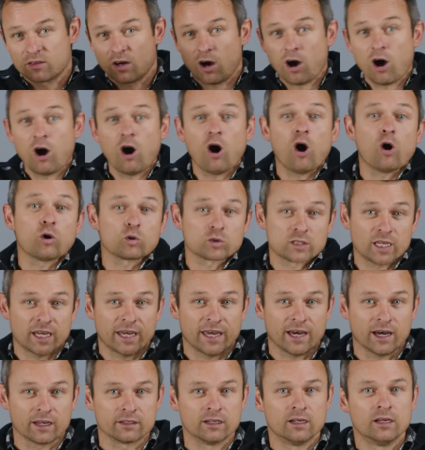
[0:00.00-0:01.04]
the whole
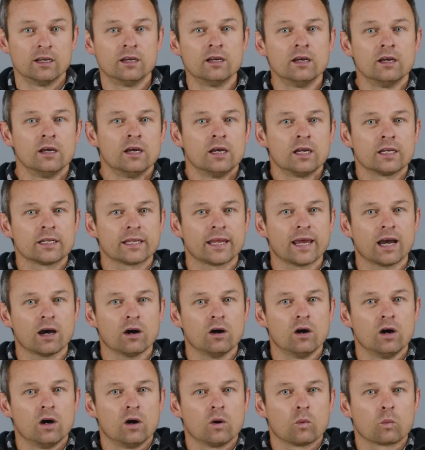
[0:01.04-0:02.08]
town.
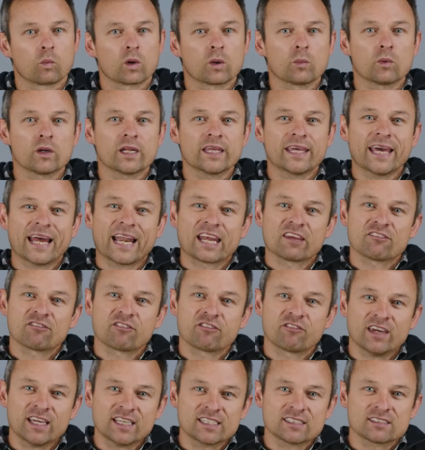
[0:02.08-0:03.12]
Now, we want to get a
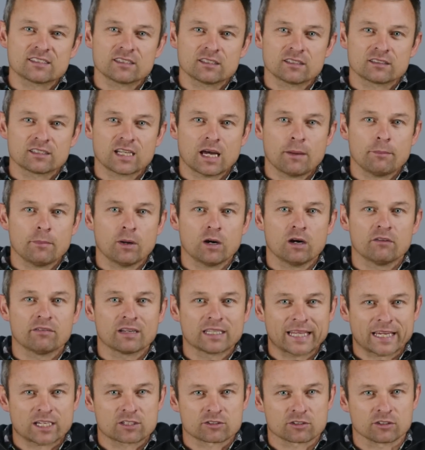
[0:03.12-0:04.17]
fixed number of
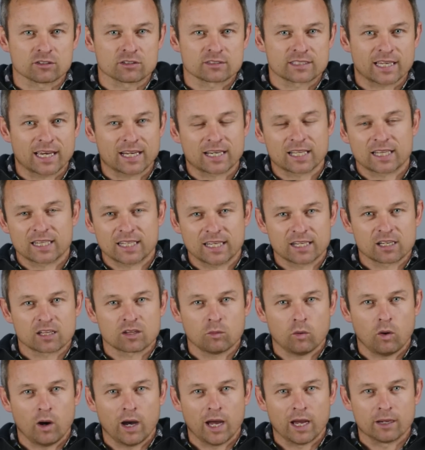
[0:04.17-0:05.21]
electrons out of the end of the
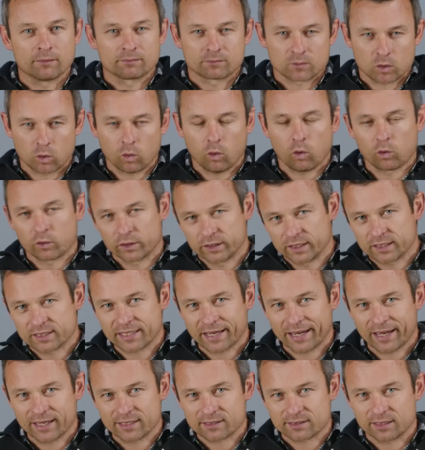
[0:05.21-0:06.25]
wire, or in this
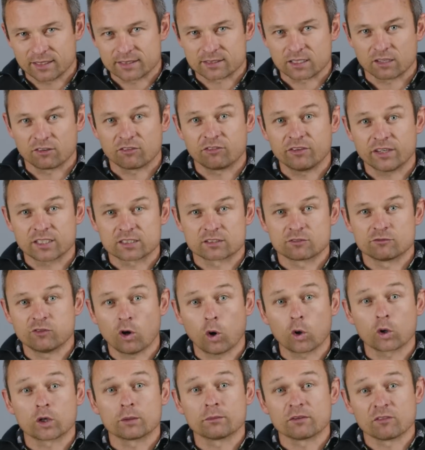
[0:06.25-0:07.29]
case, it's a fixed
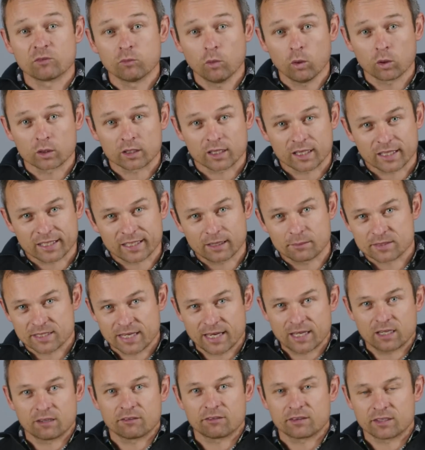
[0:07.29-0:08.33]
volume of water that comes
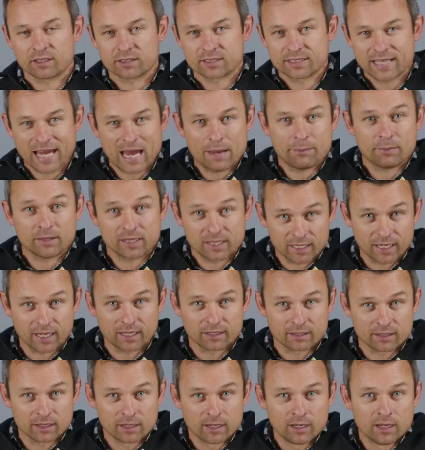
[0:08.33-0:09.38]
out of the tap at the
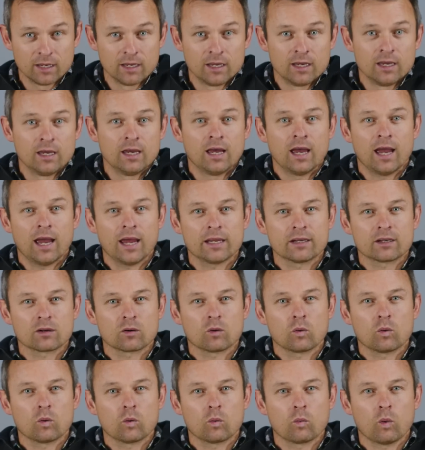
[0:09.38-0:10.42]
end. And
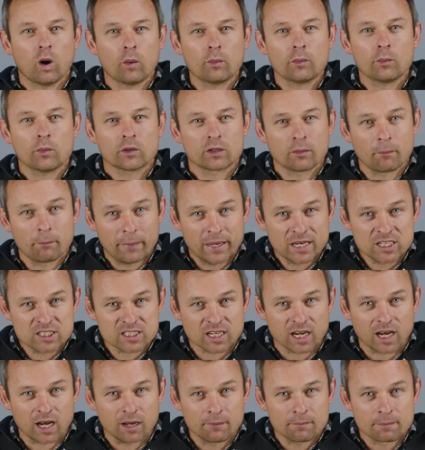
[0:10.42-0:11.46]
what we want to
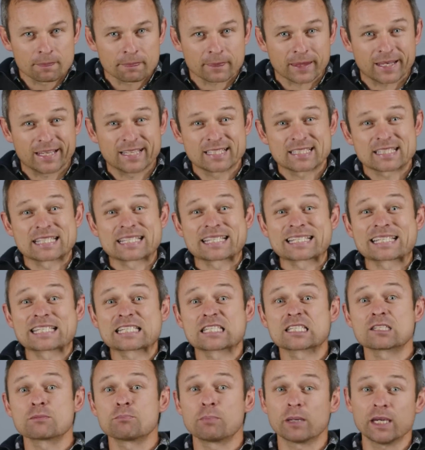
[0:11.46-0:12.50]
measure is the
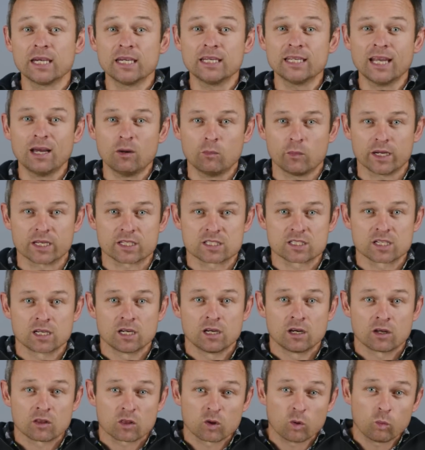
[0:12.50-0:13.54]
speed at which
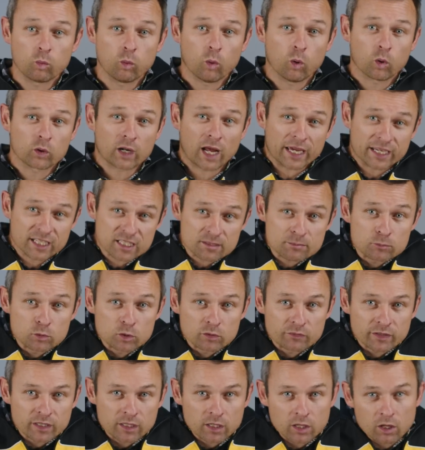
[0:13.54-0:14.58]
the water is
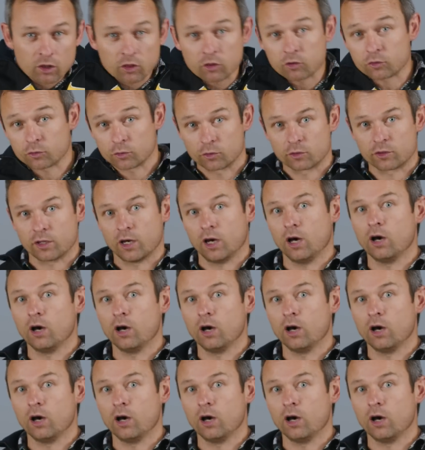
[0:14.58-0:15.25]
moving through the